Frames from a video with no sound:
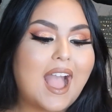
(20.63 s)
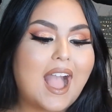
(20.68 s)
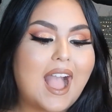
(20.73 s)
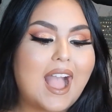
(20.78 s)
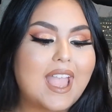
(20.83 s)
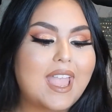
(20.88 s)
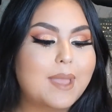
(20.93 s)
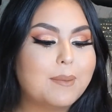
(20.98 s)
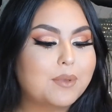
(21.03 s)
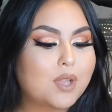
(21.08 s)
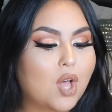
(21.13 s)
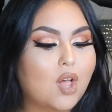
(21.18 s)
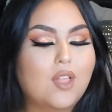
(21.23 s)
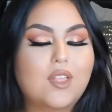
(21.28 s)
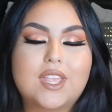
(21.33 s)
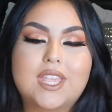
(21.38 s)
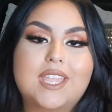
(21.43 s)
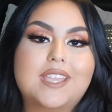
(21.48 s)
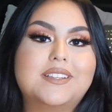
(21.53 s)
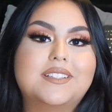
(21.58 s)
I am
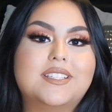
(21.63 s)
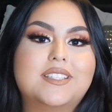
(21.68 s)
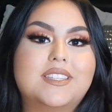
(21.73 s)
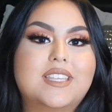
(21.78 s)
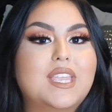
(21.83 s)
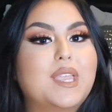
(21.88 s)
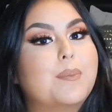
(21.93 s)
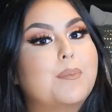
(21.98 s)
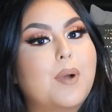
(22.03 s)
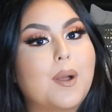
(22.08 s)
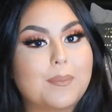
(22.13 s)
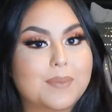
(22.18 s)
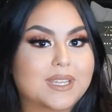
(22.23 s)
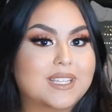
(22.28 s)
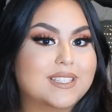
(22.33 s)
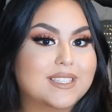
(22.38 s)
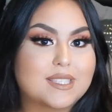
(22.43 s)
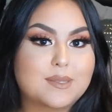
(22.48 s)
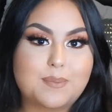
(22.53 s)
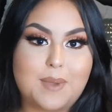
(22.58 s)
calling it the
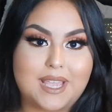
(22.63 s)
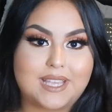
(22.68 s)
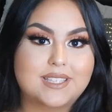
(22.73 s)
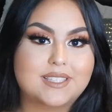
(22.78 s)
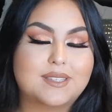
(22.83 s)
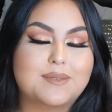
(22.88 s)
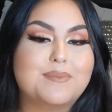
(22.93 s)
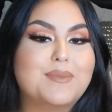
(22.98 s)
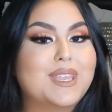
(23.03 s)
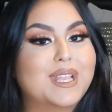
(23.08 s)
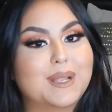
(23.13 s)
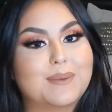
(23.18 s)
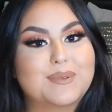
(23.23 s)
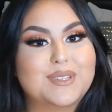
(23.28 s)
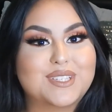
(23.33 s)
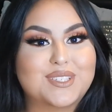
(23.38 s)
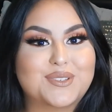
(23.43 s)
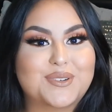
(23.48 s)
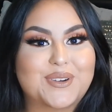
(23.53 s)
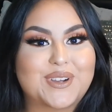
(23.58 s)
pumpkin spice makeup
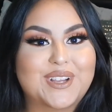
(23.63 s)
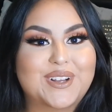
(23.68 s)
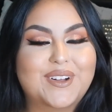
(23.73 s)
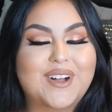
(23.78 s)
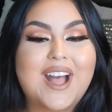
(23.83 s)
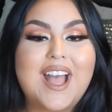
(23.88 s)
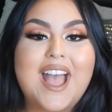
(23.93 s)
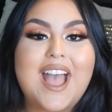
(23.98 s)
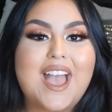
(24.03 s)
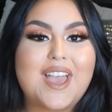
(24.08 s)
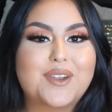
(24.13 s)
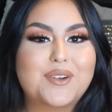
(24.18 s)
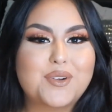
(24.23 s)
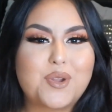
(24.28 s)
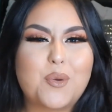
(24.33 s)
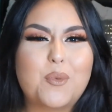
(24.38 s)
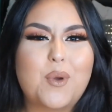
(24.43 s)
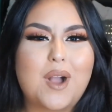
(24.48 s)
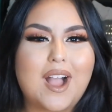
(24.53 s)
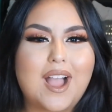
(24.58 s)
tutorial. I don't
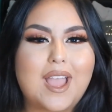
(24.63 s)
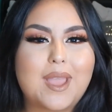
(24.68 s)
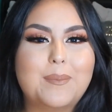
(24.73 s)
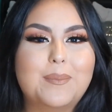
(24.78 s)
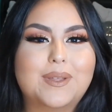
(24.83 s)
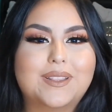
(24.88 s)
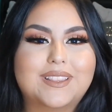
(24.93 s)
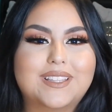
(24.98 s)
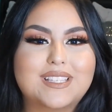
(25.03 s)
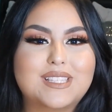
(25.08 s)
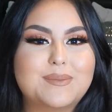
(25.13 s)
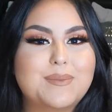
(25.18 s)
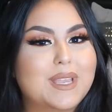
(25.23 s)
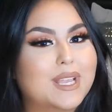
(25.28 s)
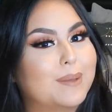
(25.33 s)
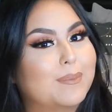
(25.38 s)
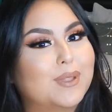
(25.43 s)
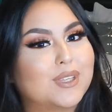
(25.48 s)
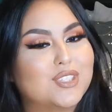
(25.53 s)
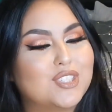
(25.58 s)
know why, but this
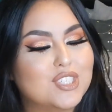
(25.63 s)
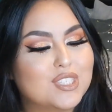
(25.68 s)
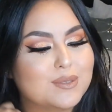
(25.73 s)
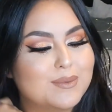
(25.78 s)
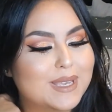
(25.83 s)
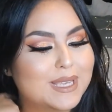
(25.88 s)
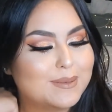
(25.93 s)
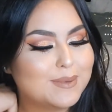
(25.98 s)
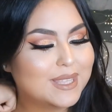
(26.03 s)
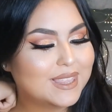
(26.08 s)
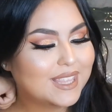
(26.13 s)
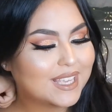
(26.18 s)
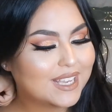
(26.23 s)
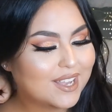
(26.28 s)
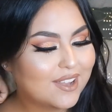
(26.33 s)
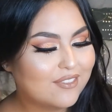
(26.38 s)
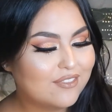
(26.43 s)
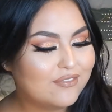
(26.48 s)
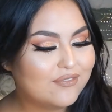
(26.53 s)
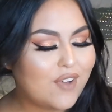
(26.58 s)
makeup look just makes me think
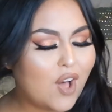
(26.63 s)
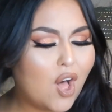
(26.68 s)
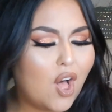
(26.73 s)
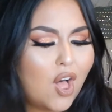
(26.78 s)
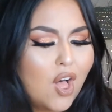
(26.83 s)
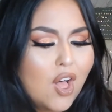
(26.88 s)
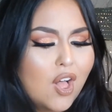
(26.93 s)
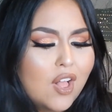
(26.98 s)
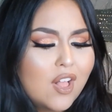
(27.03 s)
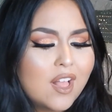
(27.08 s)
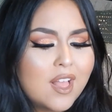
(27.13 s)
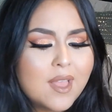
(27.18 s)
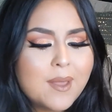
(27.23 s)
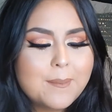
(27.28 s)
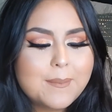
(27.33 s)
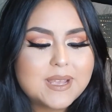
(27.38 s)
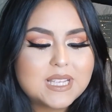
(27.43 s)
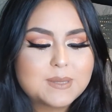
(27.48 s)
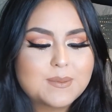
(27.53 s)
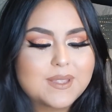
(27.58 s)
of fall,
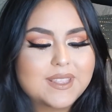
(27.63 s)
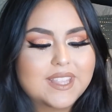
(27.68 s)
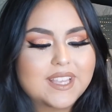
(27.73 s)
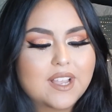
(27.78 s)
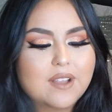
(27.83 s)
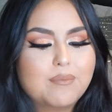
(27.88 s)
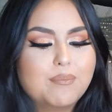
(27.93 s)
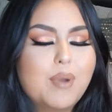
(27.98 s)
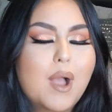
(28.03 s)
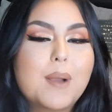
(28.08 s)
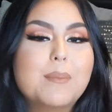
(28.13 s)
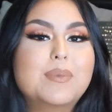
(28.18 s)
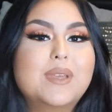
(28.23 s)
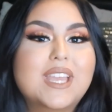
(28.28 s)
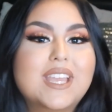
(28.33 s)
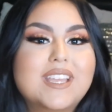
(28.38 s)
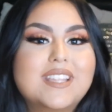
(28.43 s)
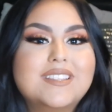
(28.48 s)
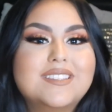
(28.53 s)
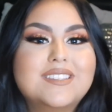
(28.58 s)
makes me think of
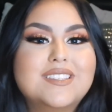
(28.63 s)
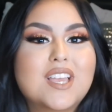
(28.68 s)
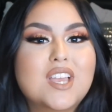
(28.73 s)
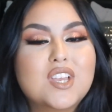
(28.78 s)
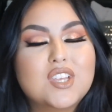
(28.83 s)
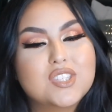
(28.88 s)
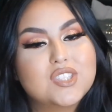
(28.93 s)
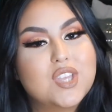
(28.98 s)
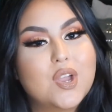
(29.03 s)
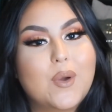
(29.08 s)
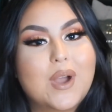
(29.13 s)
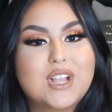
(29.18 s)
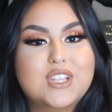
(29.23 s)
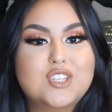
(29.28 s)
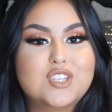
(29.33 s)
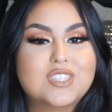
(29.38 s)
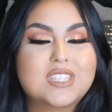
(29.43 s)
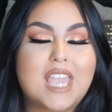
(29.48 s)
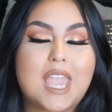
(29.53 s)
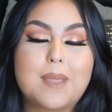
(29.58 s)
pumpkins, so I
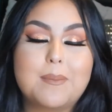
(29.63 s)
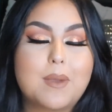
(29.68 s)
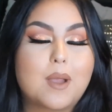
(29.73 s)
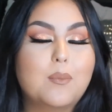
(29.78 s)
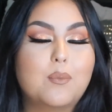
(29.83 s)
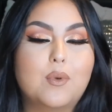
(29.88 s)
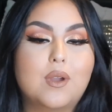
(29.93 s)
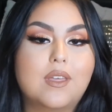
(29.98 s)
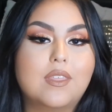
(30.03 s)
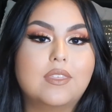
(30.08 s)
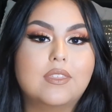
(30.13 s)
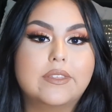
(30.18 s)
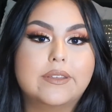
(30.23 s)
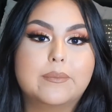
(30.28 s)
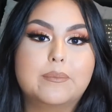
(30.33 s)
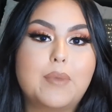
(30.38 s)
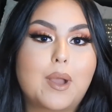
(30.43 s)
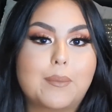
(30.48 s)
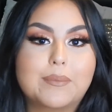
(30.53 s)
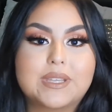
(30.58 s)
just came up with
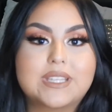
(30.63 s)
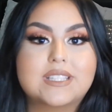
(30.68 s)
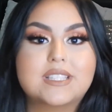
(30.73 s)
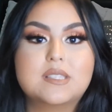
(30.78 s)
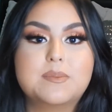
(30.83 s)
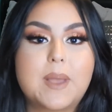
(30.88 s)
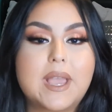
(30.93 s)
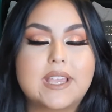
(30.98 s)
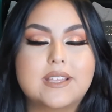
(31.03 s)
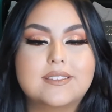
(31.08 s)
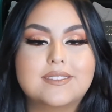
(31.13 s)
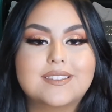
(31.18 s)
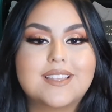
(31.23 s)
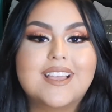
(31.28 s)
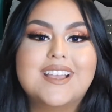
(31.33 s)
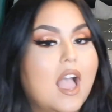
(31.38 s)
pumpkin spice.